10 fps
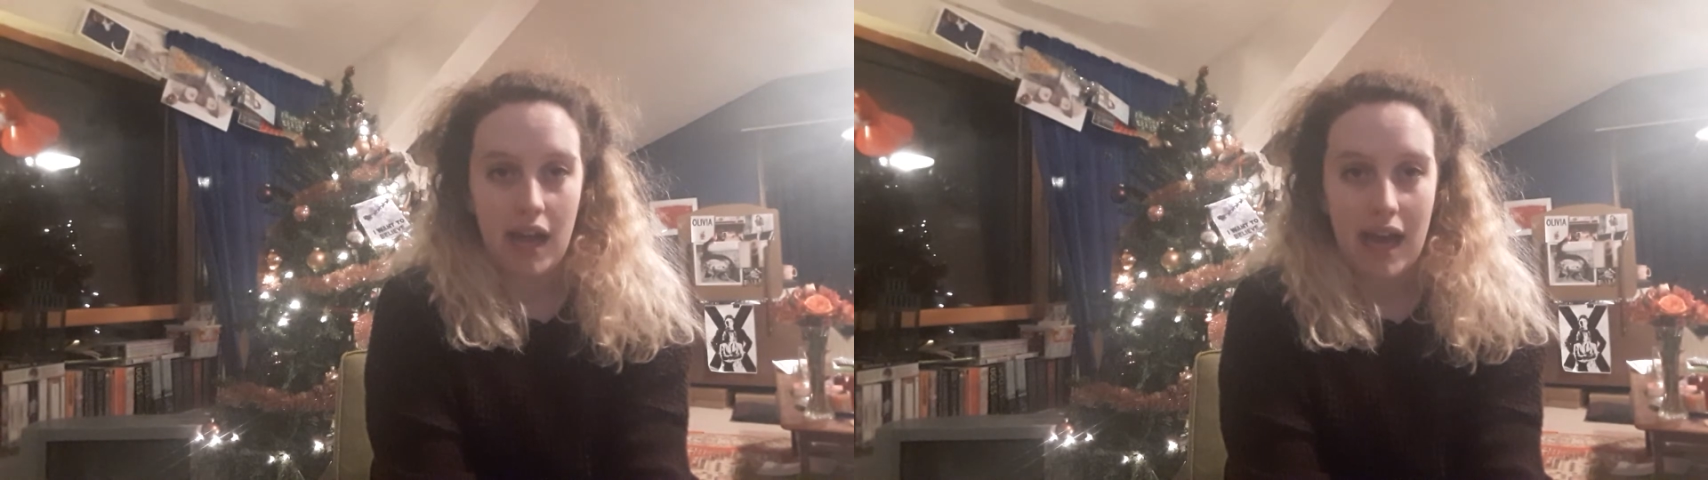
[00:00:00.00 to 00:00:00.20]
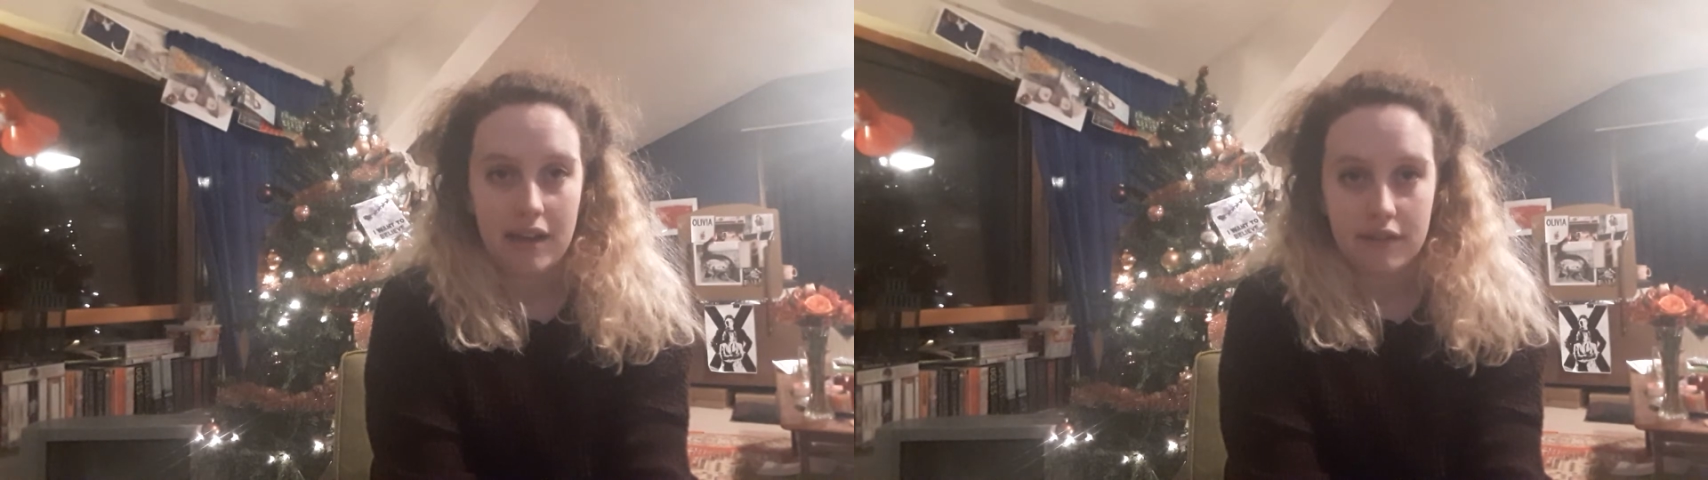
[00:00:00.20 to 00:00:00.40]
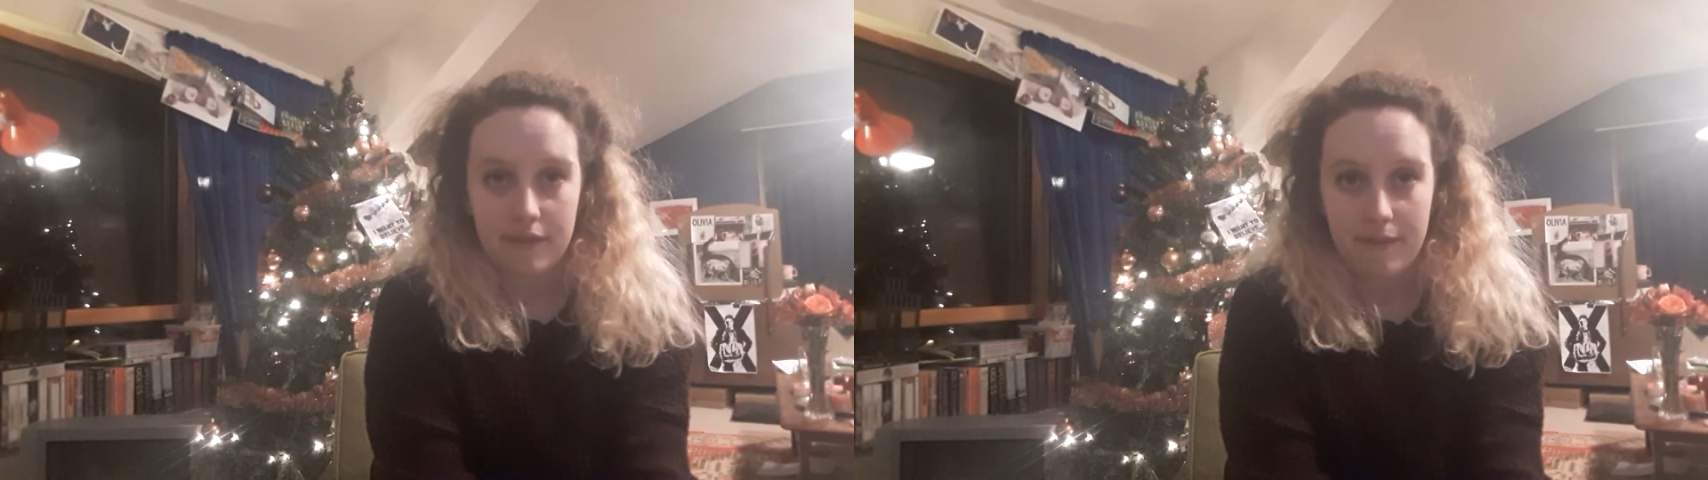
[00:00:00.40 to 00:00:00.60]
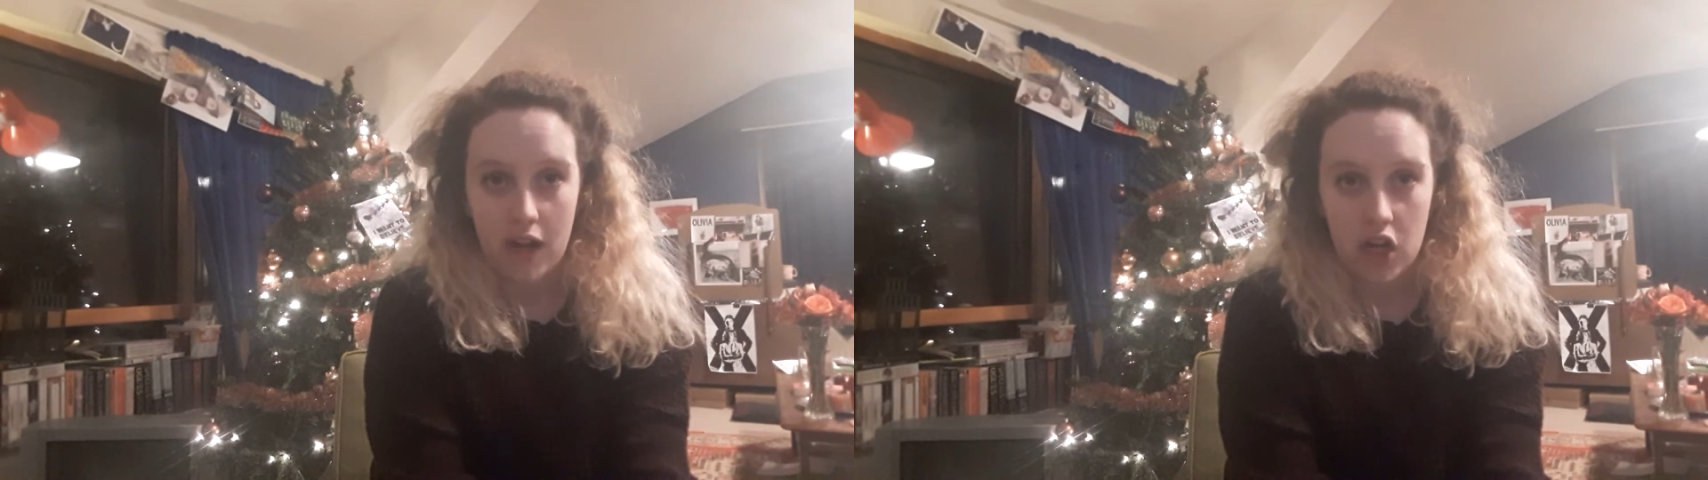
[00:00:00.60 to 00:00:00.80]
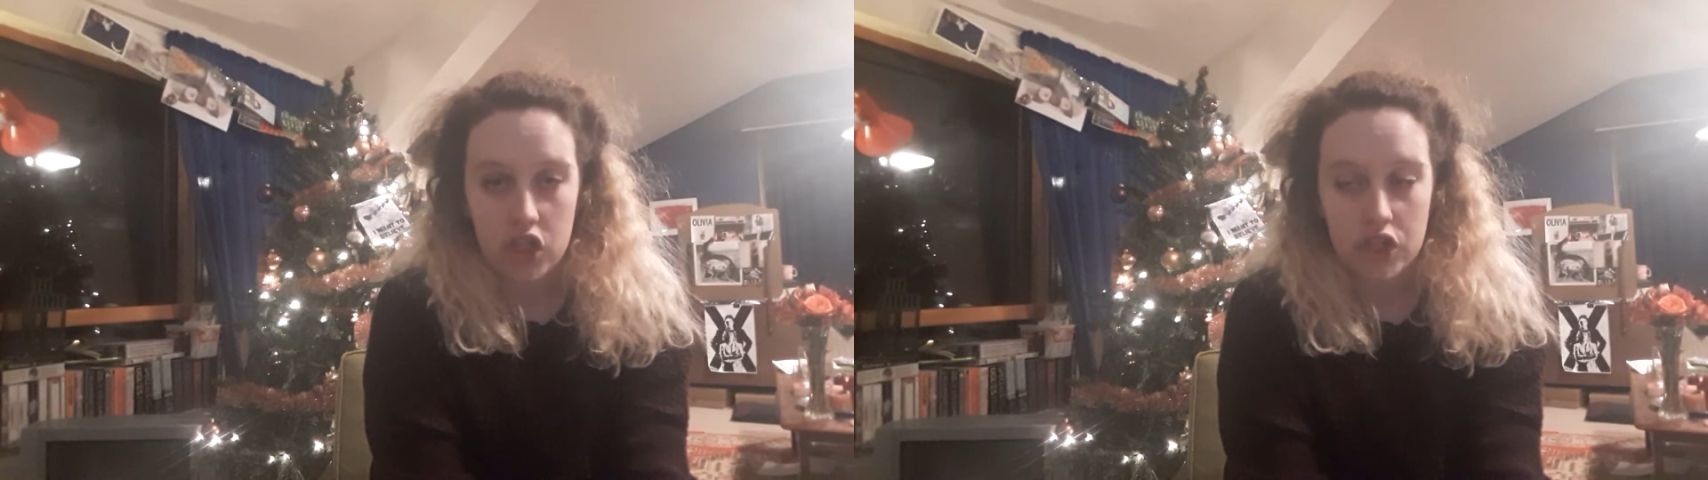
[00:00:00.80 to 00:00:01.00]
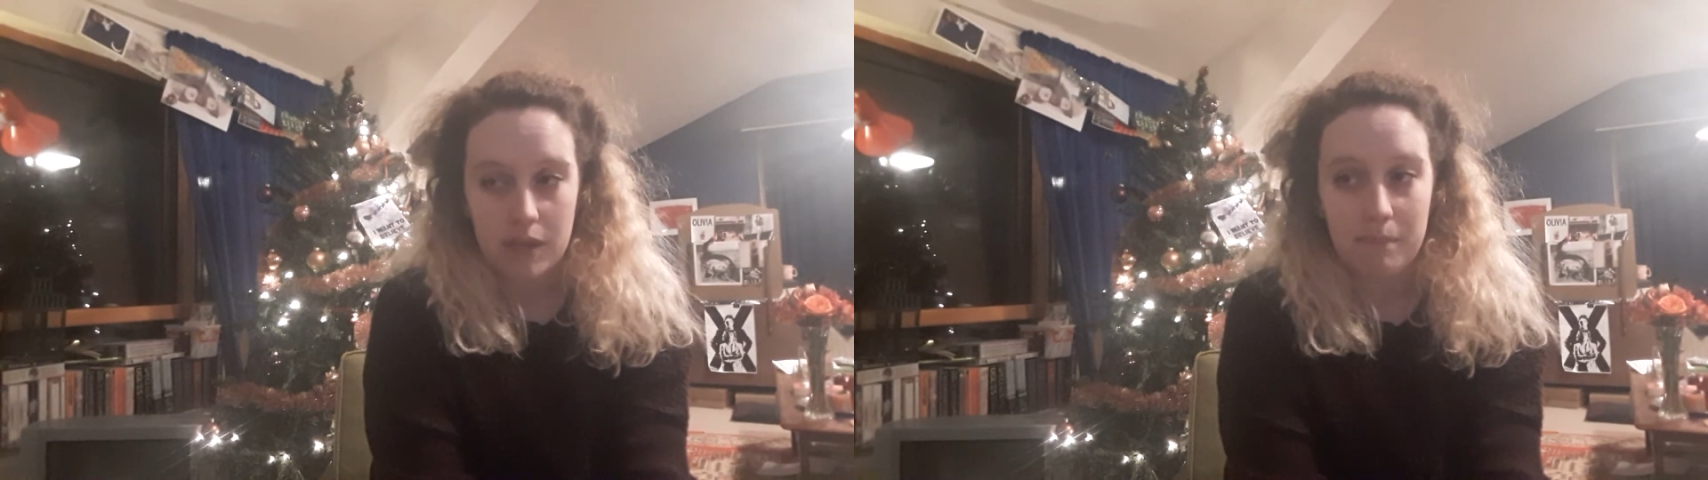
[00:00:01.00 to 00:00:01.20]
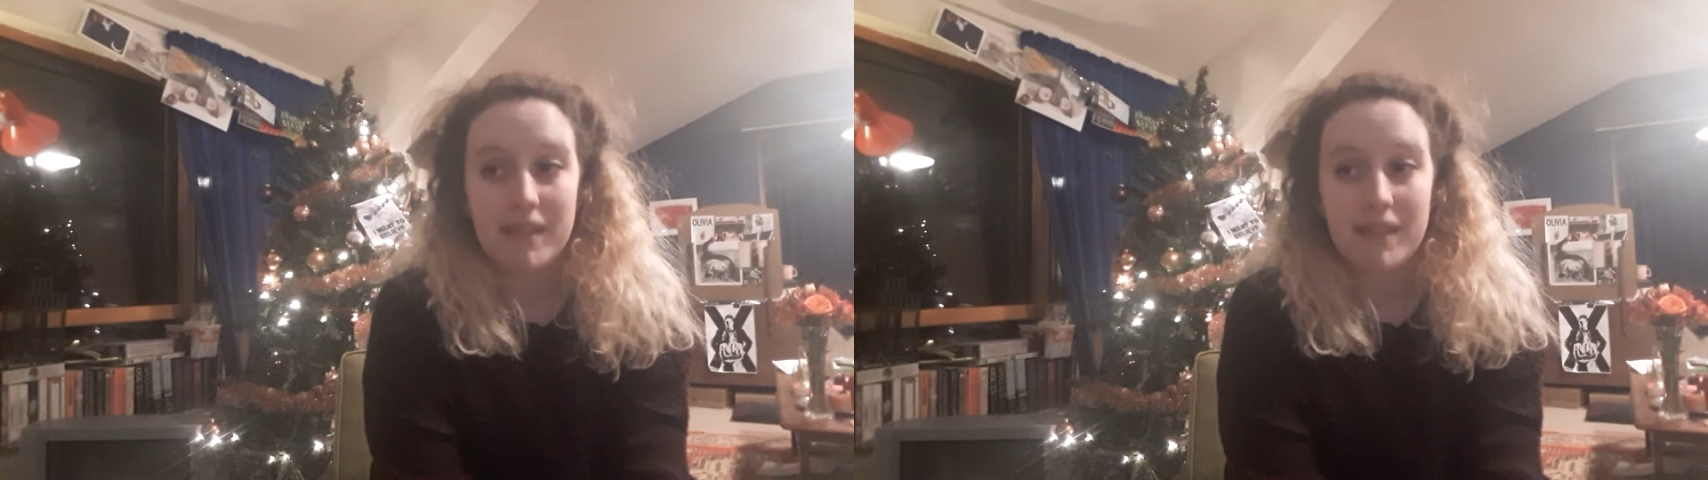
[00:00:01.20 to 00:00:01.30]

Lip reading: anon function,